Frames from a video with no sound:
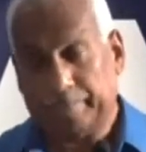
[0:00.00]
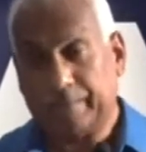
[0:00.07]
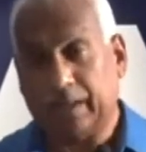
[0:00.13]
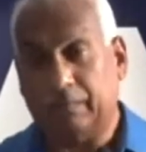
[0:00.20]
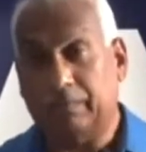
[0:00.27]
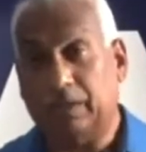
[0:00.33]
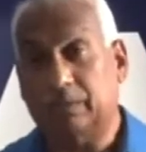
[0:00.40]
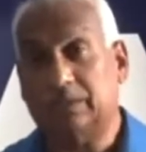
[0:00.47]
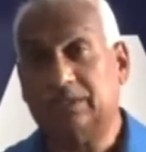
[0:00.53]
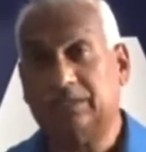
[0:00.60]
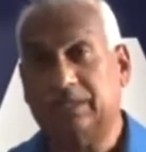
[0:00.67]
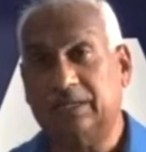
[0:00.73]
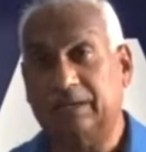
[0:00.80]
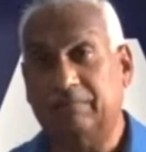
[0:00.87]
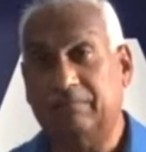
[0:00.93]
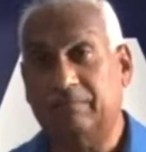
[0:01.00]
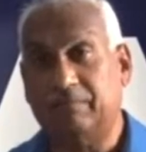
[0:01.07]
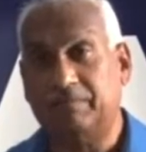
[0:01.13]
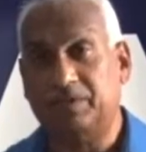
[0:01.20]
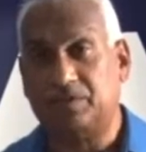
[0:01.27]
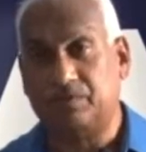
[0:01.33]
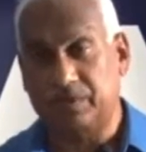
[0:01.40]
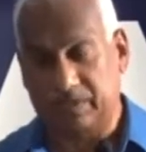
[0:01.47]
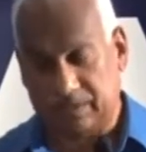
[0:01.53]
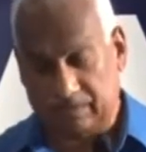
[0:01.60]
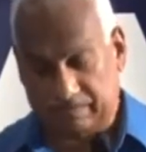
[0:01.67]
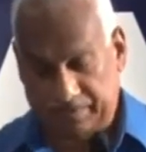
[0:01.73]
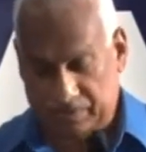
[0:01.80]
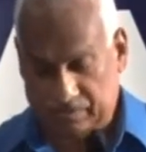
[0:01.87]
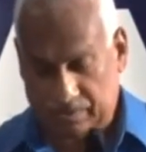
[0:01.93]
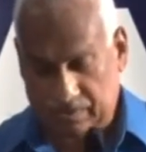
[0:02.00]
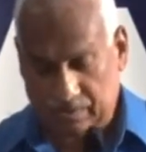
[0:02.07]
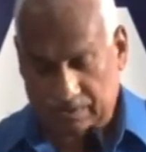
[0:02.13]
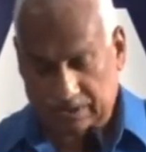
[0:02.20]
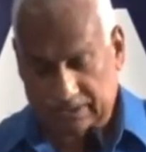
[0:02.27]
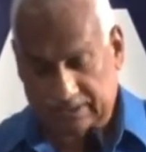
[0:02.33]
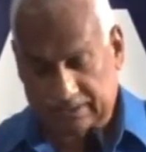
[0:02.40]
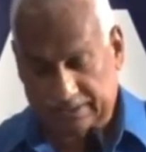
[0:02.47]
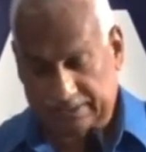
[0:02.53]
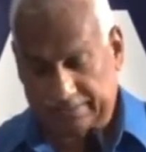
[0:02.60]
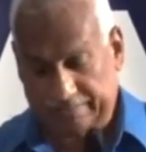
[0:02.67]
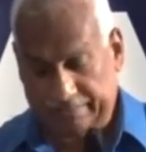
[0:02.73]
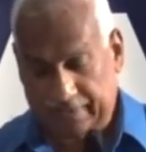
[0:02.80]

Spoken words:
about fisheries and fish resources and things.